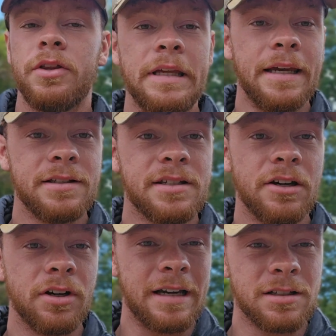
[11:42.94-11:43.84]
The
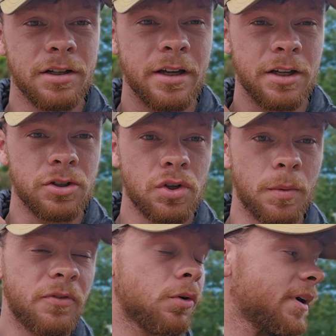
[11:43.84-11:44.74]
interior is looking
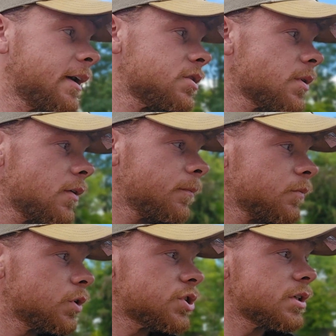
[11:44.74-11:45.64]
top form again as well,
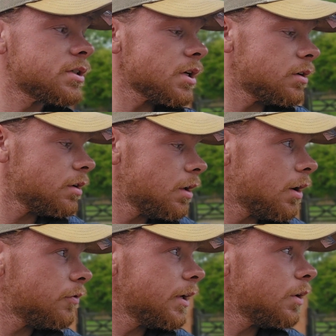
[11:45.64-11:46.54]
which is
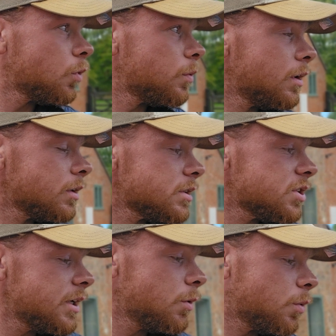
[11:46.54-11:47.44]
lovely, what we like to
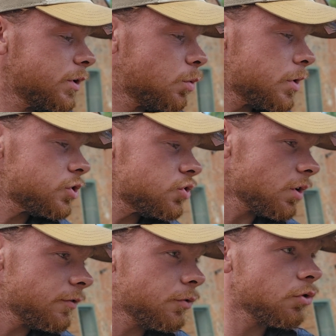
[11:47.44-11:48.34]
see, what we always
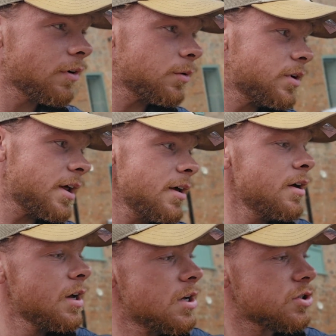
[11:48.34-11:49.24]
strive for around here.
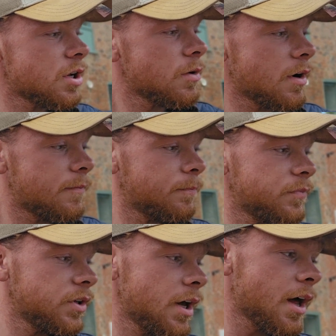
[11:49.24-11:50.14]
So
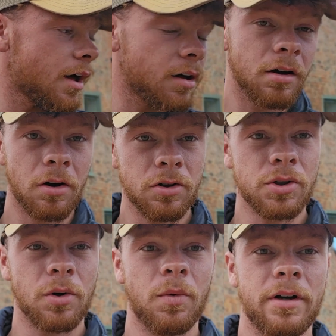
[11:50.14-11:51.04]
yeah,
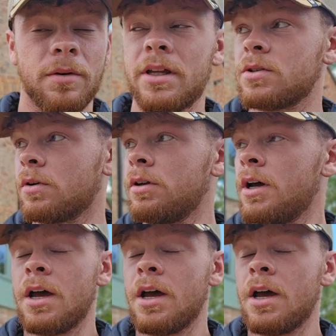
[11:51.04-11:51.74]
onto a winner with this one.